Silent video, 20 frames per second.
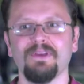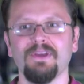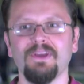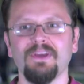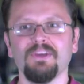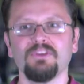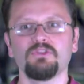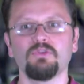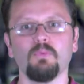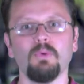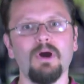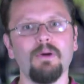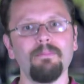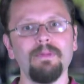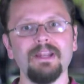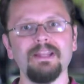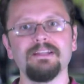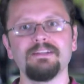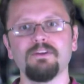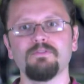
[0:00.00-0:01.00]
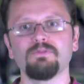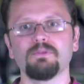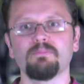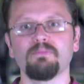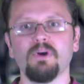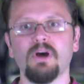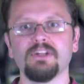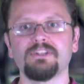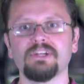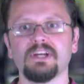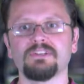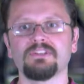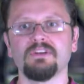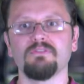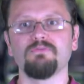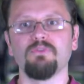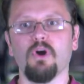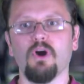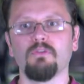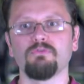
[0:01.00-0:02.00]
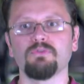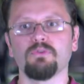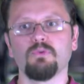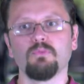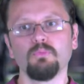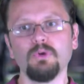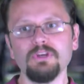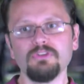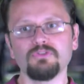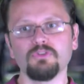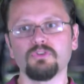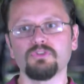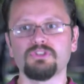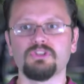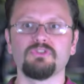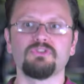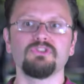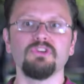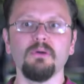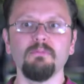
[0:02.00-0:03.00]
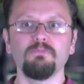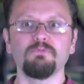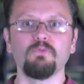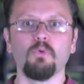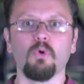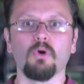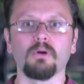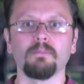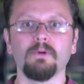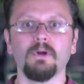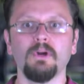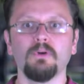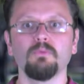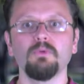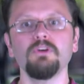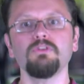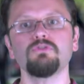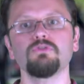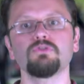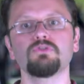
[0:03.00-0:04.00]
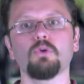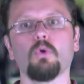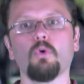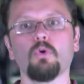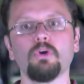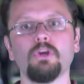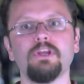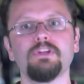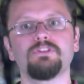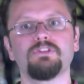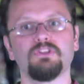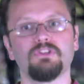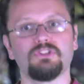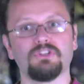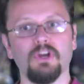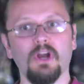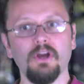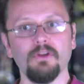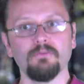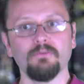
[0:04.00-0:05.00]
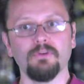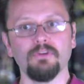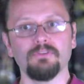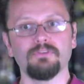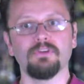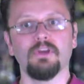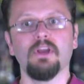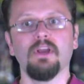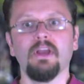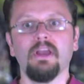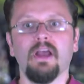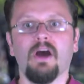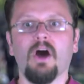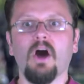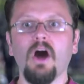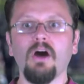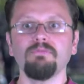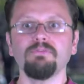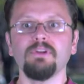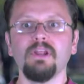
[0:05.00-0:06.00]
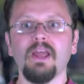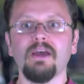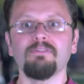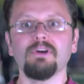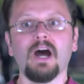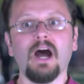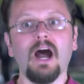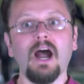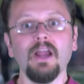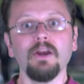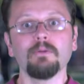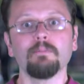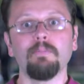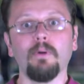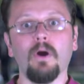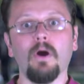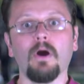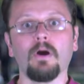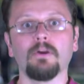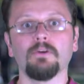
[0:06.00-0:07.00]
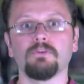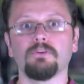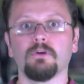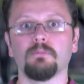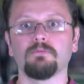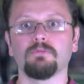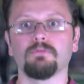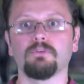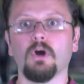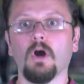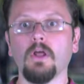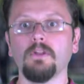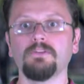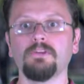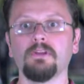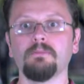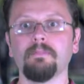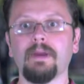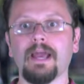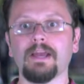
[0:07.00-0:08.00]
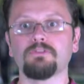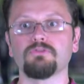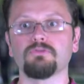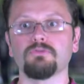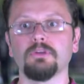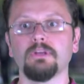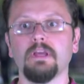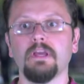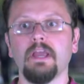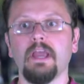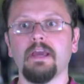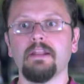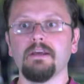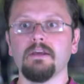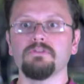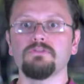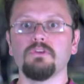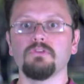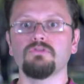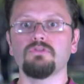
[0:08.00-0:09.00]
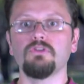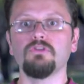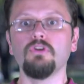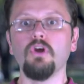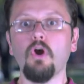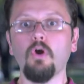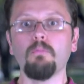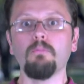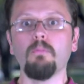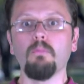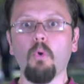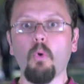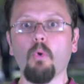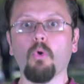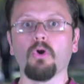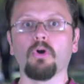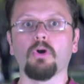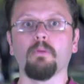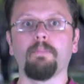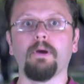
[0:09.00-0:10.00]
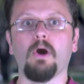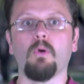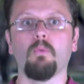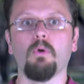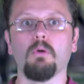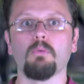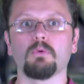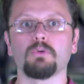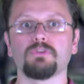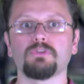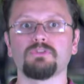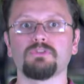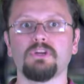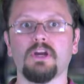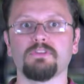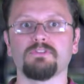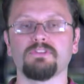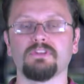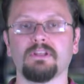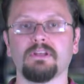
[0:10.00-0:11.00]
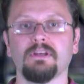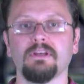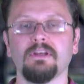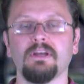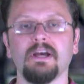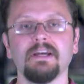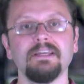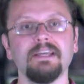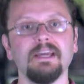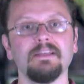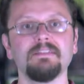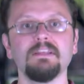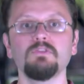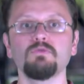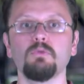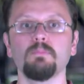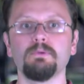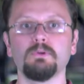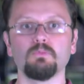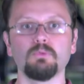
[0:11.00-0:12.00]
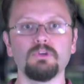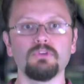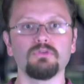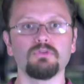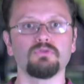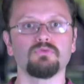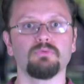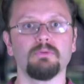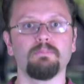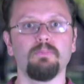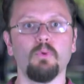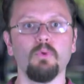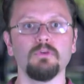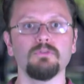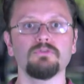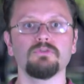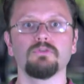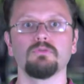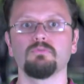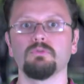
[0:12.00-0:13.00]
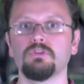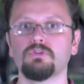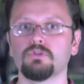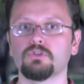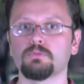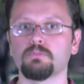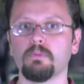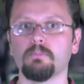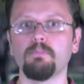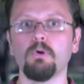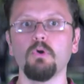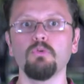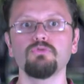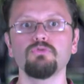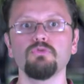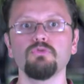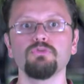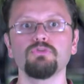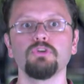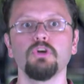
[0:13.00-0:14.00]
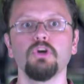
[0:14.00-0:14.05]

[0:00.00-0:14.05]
So while many different projects involve research in some form, research-oriented genres often have a higher bar in terms of content mastery and ask us to know more about what we're discussing. Again, these will be research reports, research proposals,